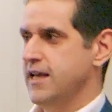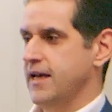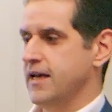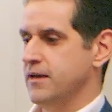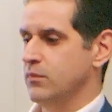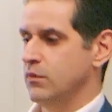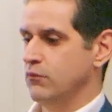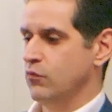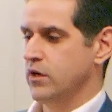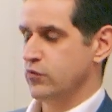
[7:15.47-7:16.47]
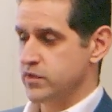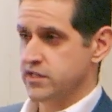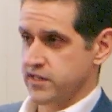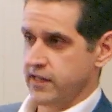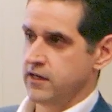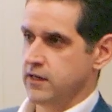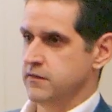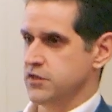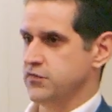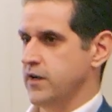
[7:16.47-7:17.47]
But one of the reasons I got on
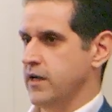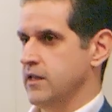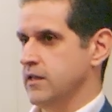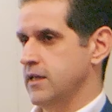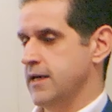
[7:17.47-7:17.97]
this file,